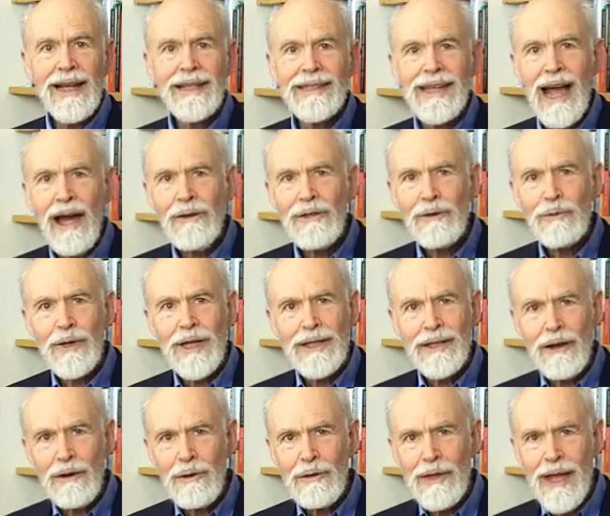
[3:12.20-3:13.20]
Now that we
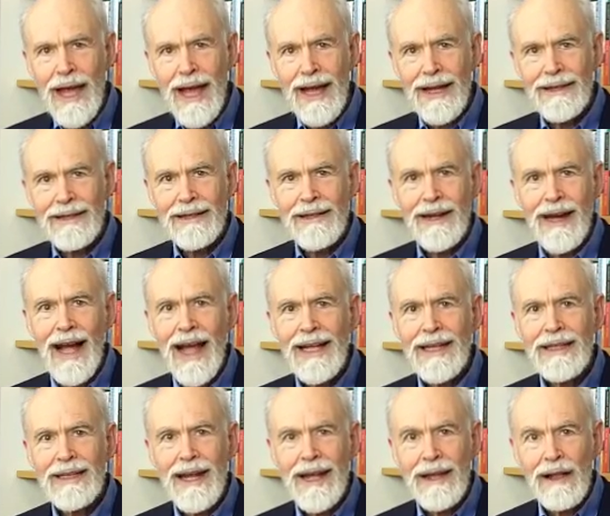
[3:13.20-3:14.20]
know that, I
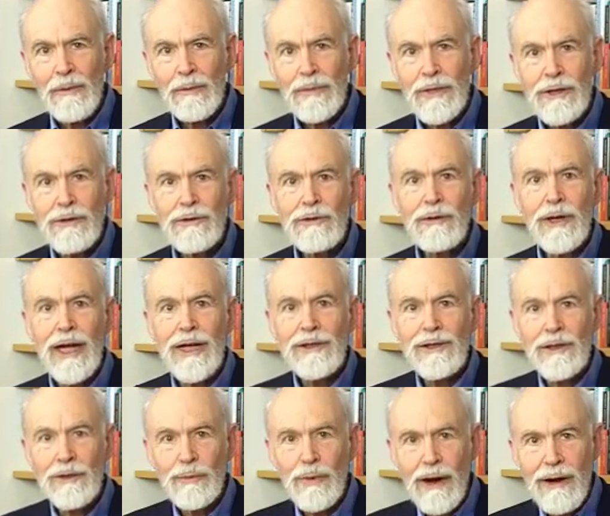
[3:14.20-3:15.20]
can help you
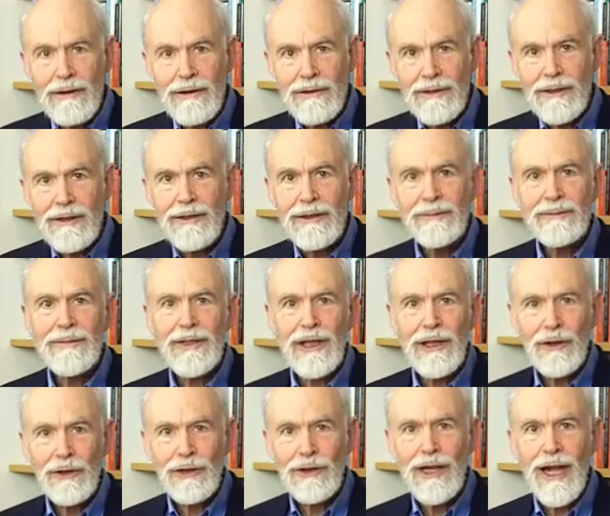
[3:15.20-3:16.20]
and your partner
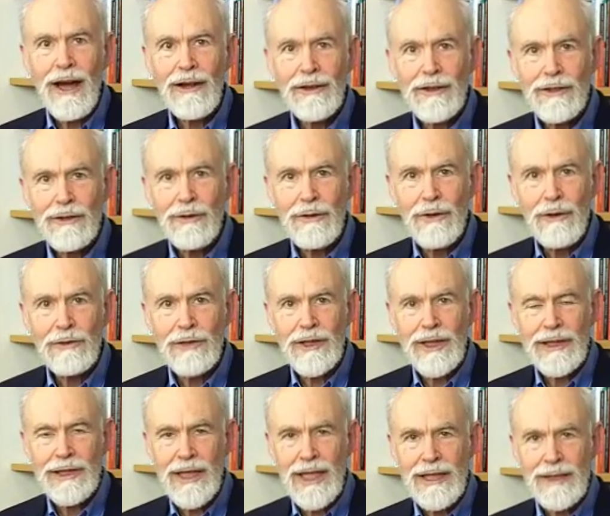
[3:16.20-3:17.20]
learn how to do those
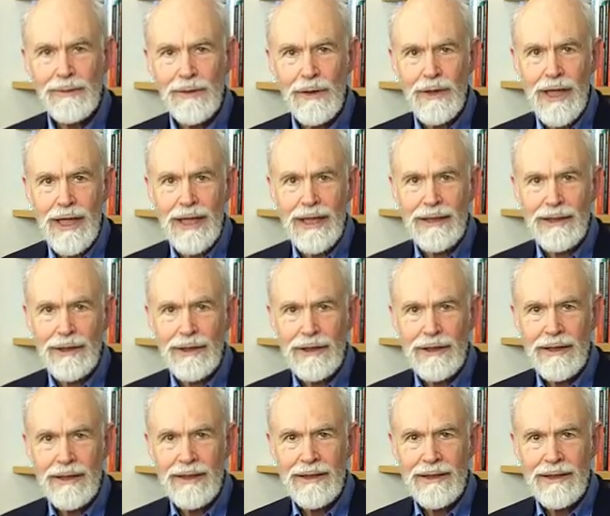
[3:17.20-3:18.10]
successful things.